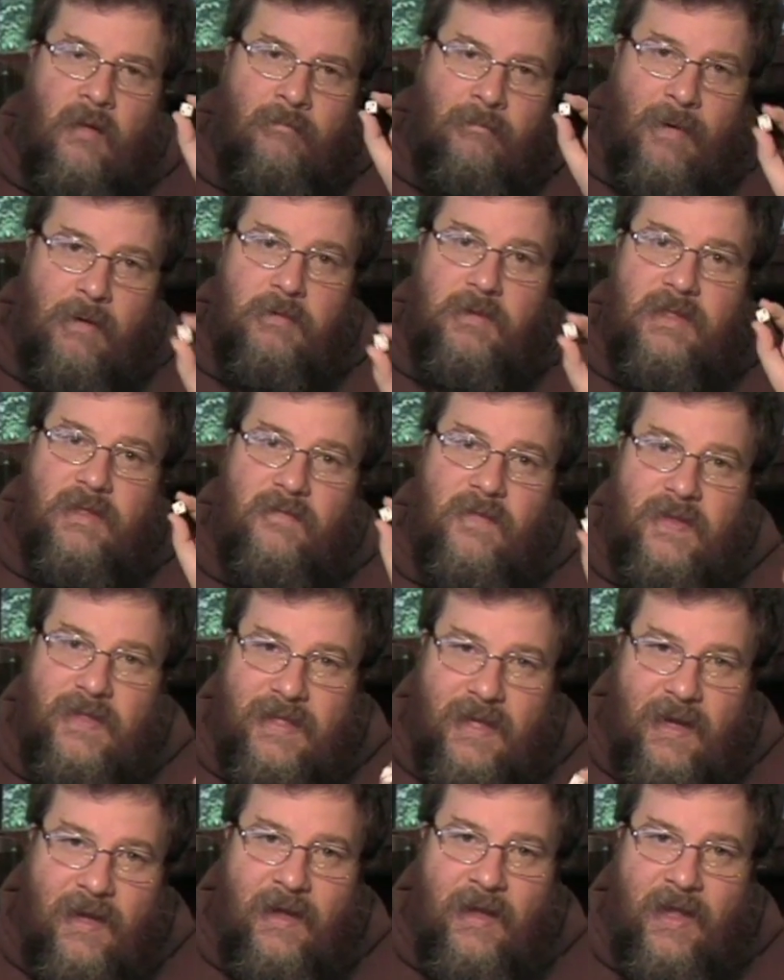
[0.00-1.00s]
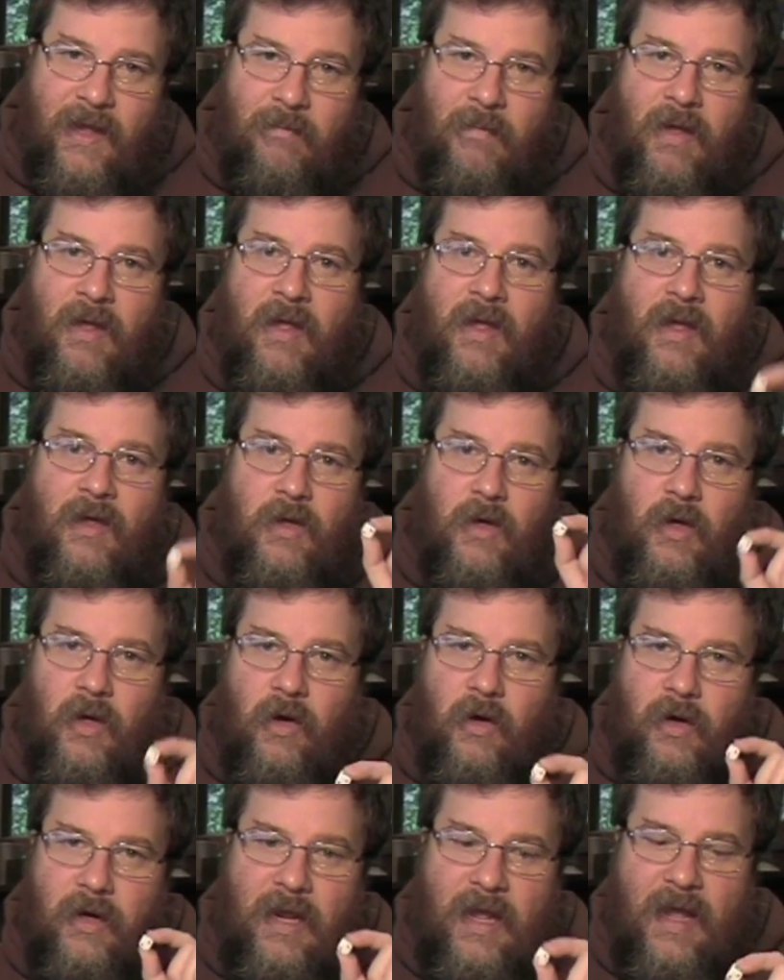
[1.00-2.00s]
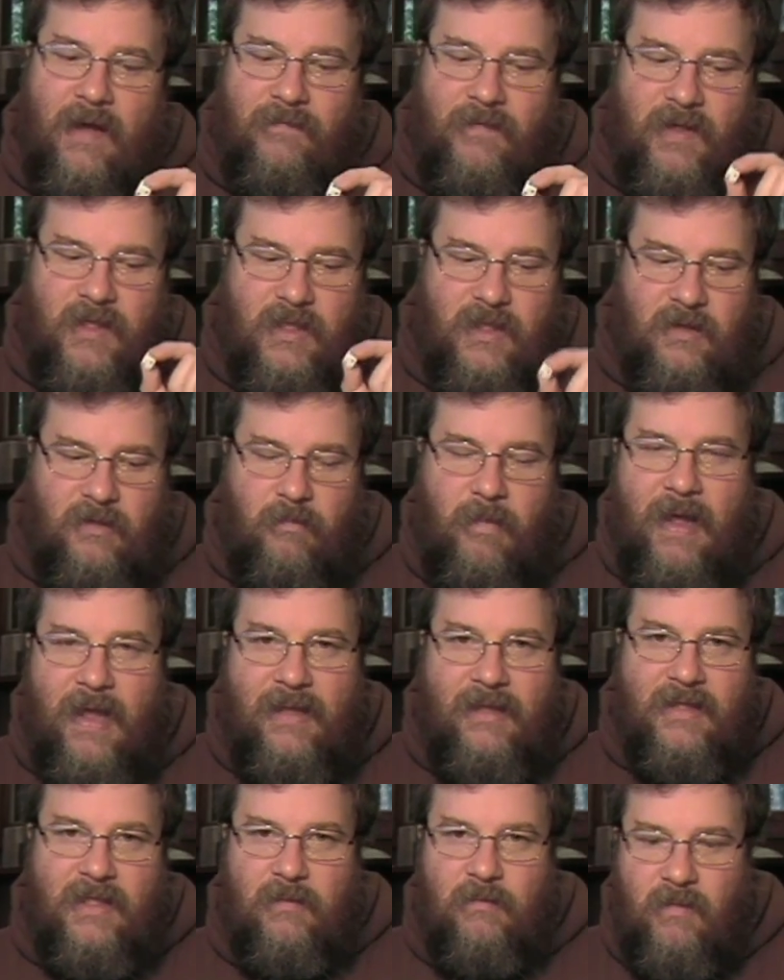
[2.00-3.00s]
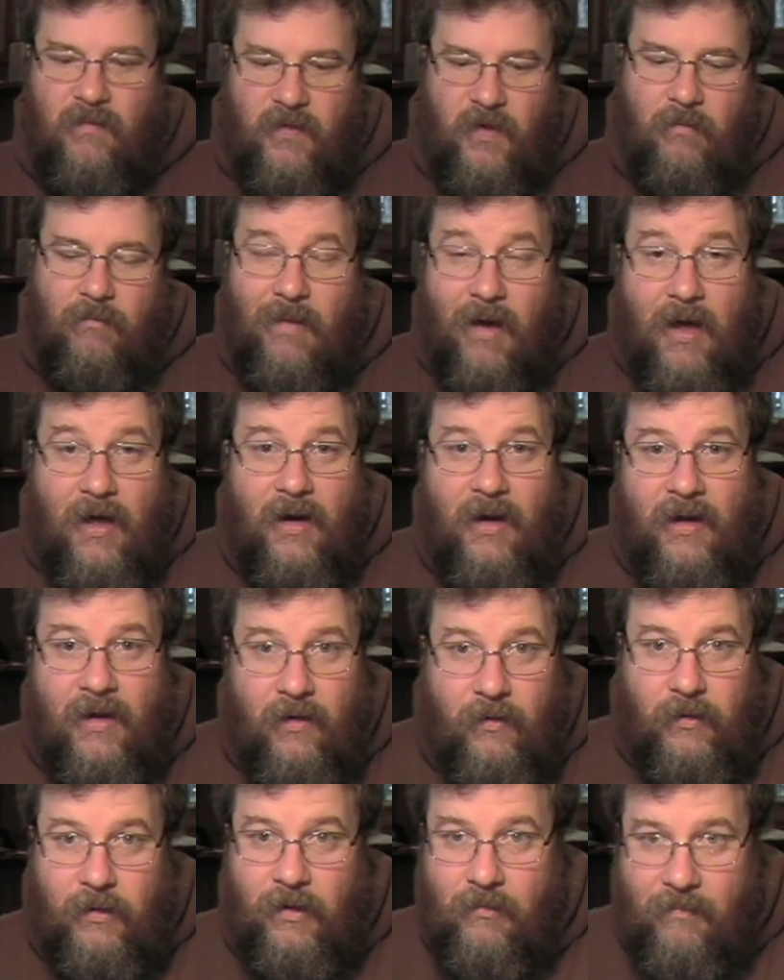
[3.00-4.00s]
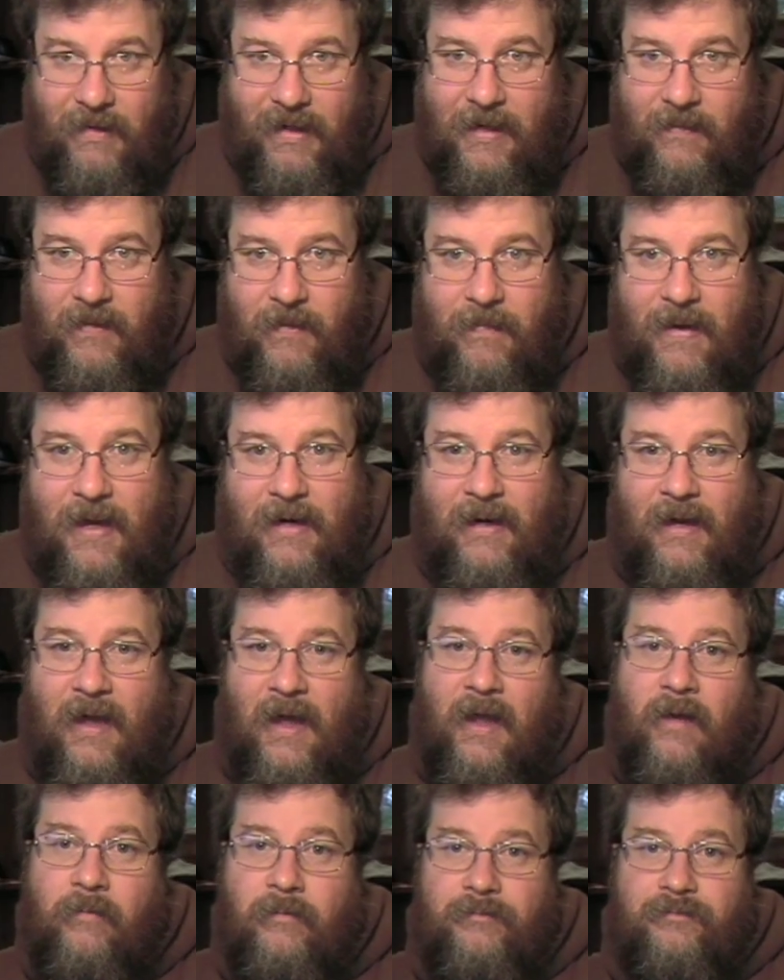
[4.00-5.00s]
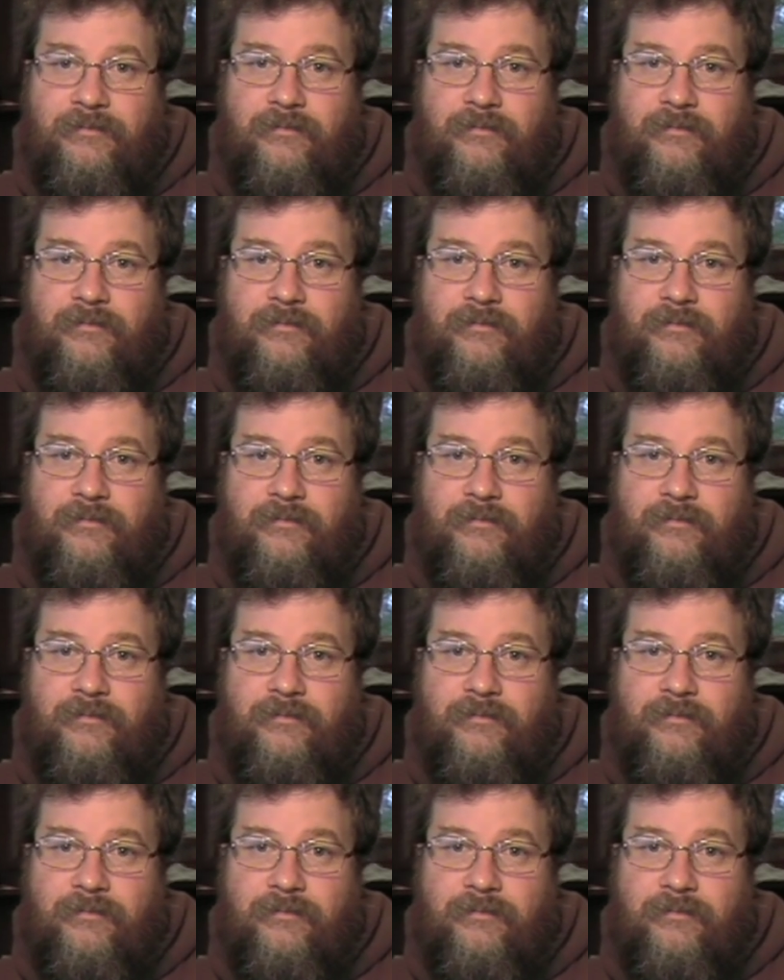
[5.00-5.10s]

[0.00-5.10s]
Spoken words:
most of the time you're going to have to spend some of your mana in order to beat up the bad guy.